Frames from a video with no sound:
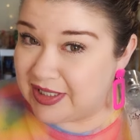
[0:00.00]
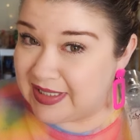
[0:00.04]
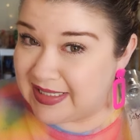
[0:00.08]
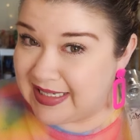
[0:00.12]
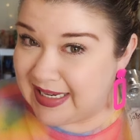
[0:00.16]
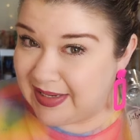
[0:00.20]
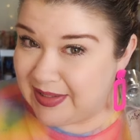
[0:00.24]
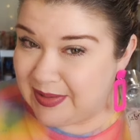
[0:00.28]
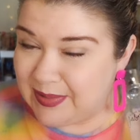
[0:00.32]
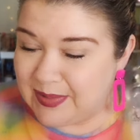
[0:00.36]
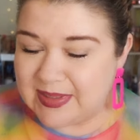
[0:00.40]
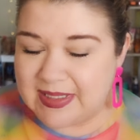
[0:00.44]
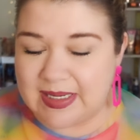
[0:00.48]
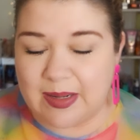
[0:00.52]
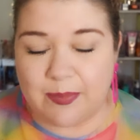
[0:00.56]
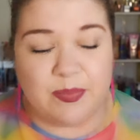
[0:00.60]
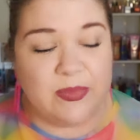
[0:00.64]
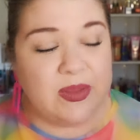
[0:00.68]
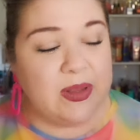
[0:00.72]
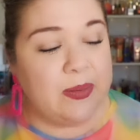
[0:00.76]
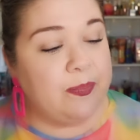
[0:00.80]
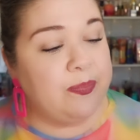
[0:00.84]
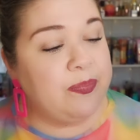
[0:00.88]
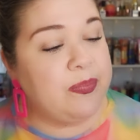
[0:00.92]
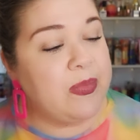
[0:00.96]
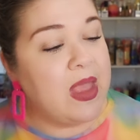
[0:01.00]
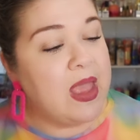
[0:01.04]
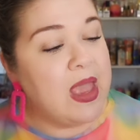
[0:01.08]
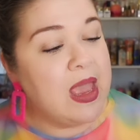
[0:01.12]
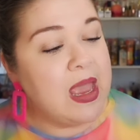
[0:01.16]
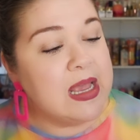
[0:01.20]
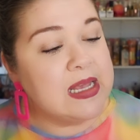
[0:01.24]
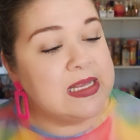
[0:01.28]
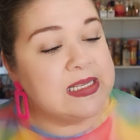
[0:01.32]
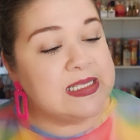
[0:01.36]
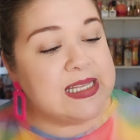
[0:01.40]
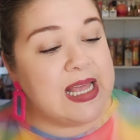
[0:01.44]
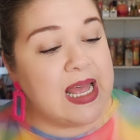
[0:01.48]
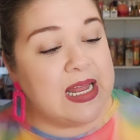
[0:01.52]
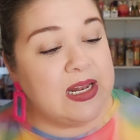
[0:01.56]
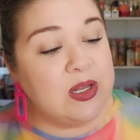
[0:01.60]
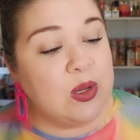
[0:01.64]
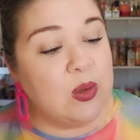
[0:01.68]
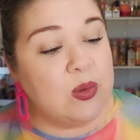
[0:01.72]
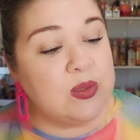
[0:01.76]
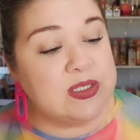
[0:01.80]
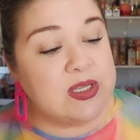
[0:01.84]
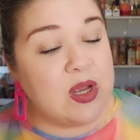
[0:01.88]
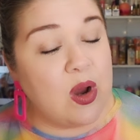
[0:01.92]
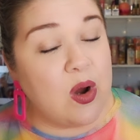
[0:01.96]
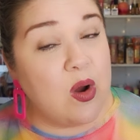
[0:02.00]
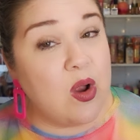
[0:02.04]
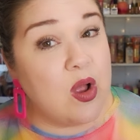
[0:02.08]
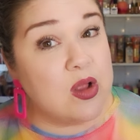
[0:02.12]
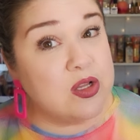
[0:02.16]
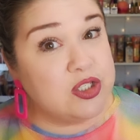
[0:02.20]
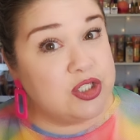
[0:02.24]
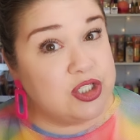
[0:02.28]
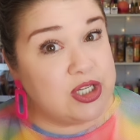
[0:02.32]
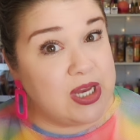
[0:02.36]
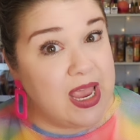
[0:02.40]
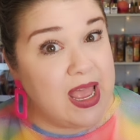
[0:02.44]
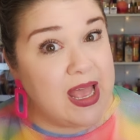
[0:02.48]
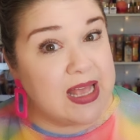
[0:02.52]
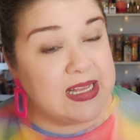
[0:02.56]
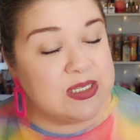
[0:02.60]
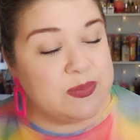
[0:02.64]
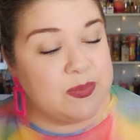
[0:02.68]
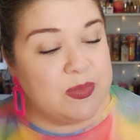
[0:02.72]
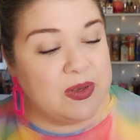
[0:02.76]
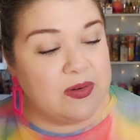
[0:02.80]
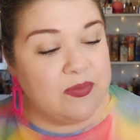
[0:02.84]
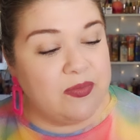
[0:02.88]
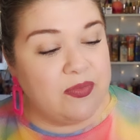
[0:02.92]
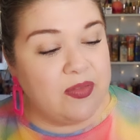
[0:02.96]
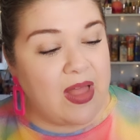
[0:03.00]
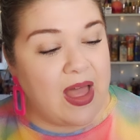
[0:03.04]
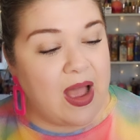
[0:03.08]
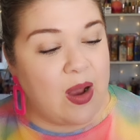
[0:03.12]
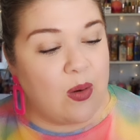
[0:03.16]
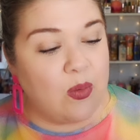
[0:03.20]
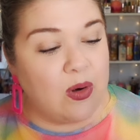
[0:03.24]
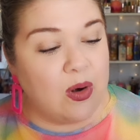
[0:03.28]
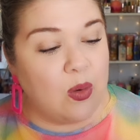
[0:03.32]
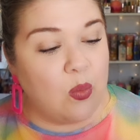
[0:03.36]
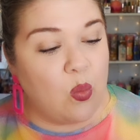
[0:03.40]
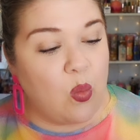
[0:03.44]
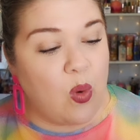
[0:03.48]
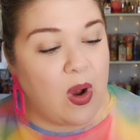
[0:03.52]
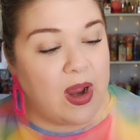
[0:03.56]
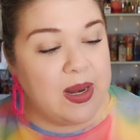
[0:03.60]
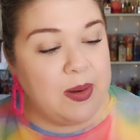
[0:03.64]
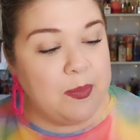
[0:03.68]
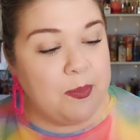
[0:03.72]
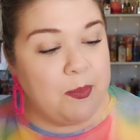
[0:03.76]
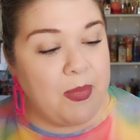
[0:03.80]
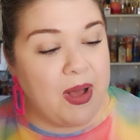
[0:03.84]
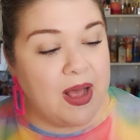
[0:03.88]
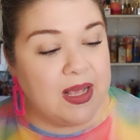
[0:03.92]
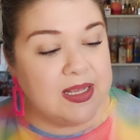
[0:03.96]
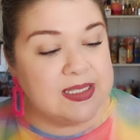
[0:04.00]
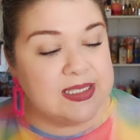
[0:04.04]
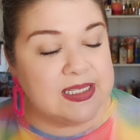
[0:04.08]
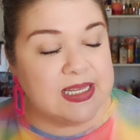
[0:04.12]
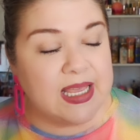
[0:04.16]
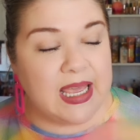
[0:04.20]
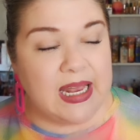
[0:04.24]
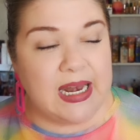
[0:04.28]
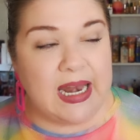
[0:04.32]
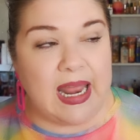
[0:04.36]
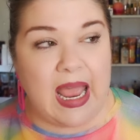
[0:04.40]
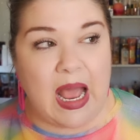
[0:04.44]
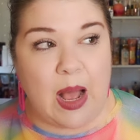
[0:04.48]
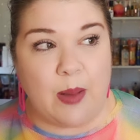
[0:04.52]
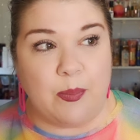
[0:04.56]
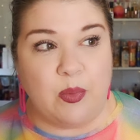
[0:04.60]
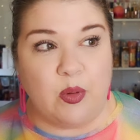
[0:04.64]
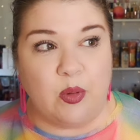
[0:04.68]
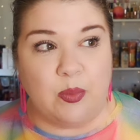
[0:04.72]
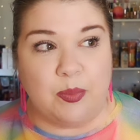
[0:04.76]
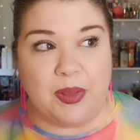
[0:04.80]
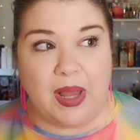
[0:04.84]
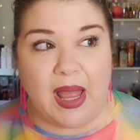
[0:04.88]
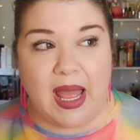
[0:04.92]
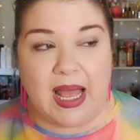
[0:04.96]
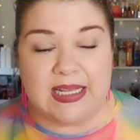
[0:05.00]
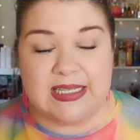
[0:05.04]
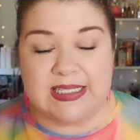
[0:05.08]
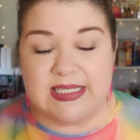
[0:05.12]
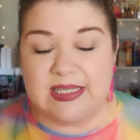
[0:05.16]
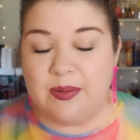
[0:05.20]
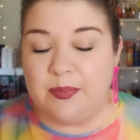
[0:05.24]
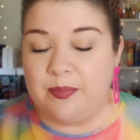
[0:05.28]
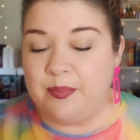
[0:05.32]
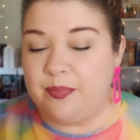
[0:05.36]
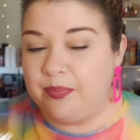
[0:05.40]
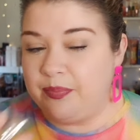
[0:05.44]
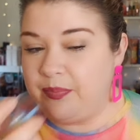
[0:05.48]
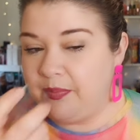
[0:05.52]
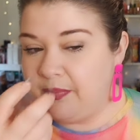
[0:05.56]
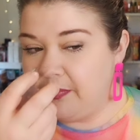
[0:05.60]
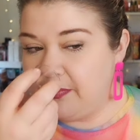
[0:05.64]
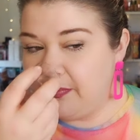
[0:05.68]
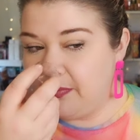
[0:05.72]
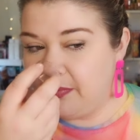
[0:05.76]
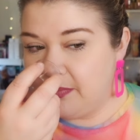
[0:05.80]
should tell you something. Scent notes are jasmine flower, white musk, and apple blossom.